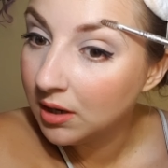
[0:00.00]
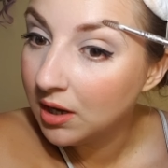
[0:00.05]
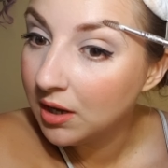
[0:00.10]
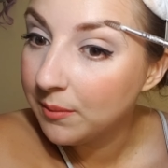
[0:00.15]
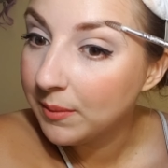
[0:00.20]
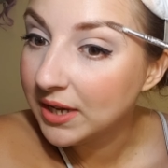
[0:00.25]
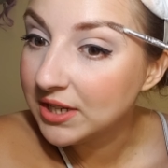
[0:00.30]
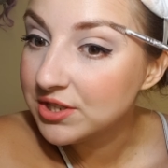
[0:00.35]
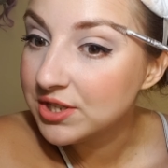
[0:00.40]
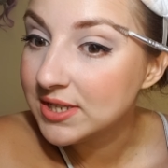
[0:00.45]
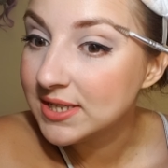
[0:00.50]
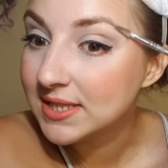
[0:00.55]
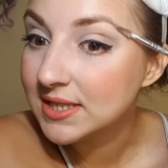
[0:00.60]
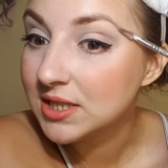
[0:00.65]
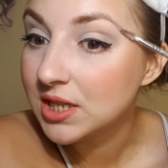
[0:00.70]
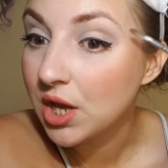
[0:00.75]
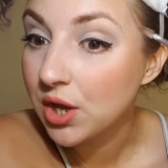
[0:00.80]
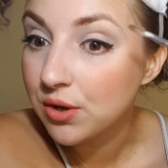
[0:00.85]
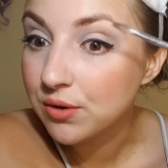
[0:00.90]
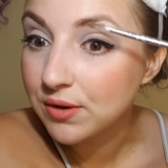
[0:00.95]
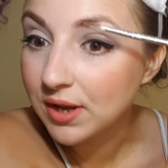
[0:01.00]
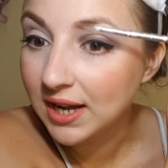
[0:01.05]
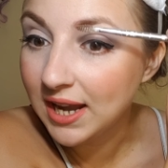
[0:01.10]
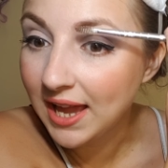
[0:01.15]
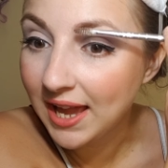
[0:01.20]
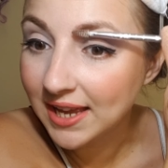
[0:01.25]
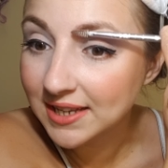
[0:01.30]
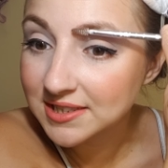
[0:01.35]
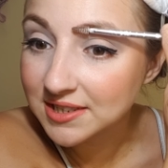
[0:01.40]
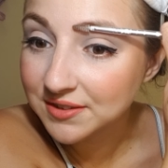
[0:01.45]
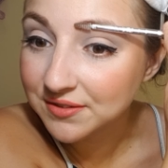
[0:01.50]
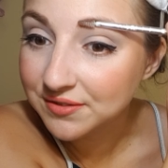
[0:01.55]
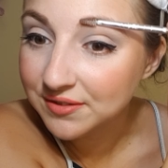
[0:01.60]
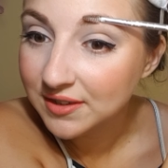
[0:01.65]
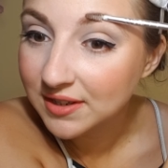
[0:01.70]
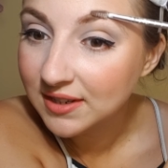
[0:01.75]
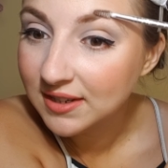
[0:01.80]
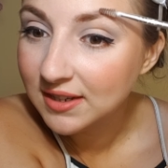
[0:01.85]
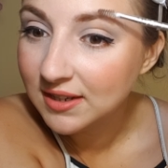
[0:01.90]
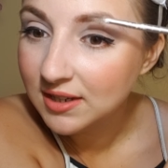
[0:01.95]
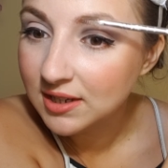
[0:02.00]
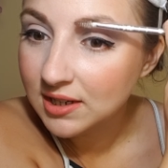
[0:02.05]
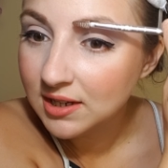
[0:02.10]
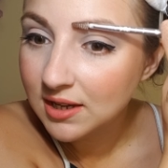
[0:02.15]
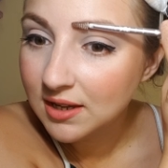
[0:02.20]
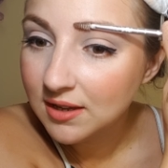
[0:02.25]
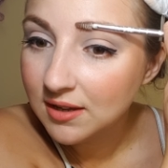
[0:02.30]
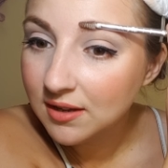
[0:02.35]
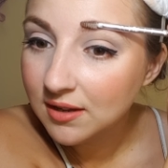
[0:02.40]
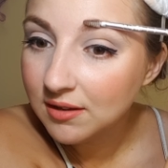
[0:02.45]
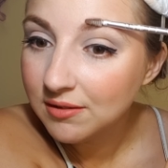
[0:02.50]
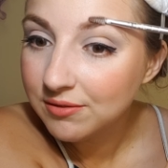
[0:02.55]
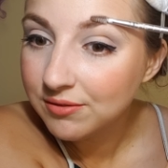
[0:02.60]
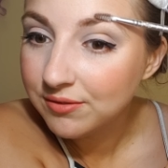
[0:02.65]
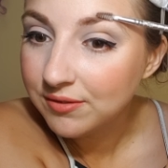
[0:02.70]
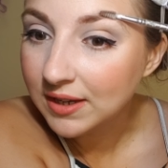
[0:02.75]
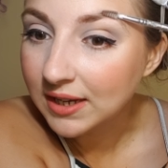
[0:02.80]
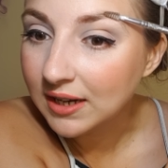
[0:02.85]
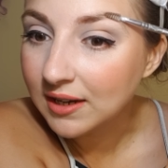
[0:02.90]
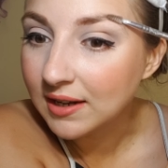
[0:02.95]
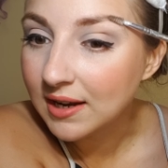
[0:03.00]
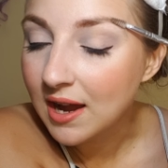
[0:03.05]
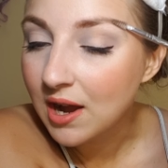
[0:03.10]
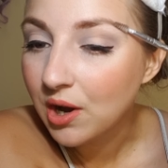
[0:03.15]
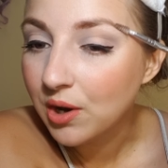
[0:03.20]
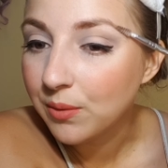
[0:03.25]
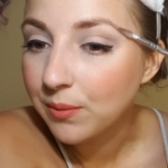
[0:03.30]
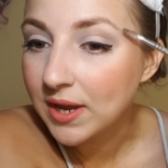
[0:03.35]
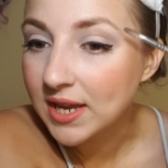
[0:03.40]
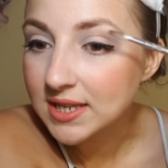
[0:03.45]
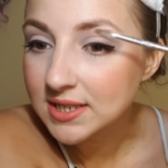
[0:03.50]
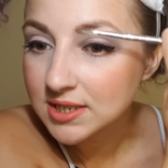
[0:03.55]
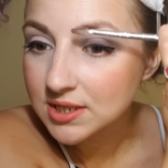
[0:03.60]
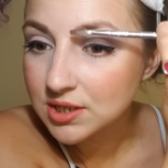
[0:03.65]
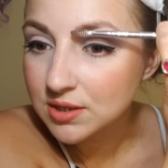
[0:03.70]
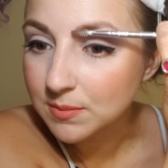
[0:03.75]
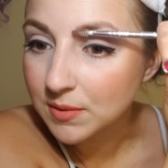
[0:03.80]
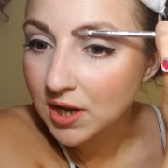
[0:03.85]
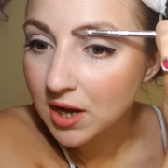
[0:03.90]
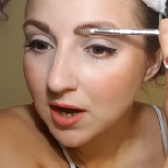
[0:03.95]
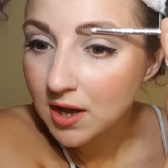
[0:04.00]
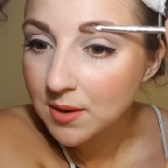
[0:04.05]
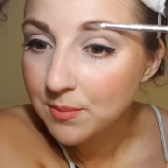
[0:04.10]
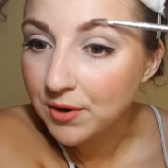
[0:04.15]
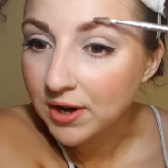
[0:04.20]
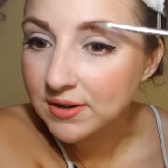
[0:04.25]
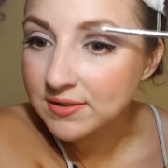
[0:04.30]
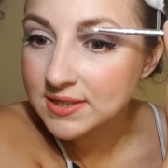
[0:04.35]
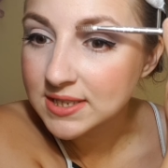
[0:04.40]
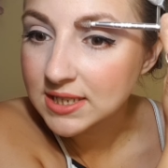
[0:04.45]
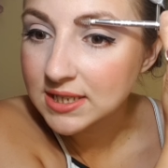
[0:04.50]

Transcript: I'm actually so glad I've figured out a way to do my eyebrows